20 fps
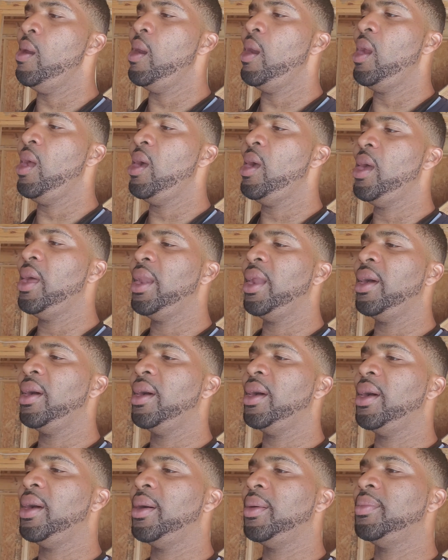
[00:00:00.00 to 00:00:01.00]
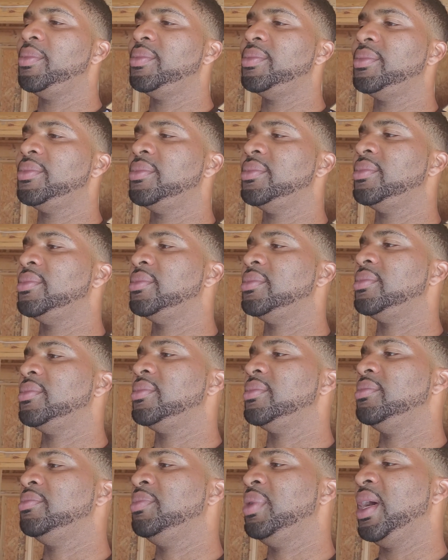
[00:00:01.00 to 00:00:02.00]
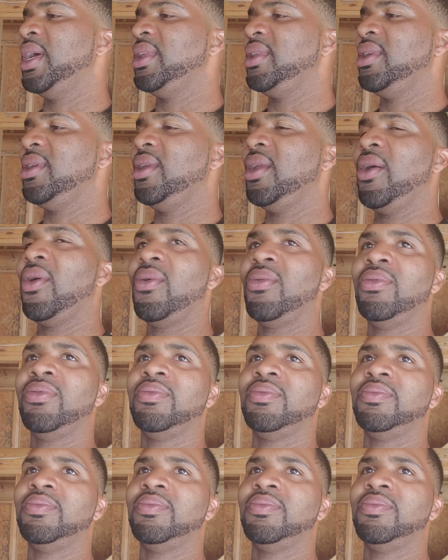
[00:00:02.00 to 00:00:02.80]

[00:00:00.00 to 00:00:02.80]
And, but, you know,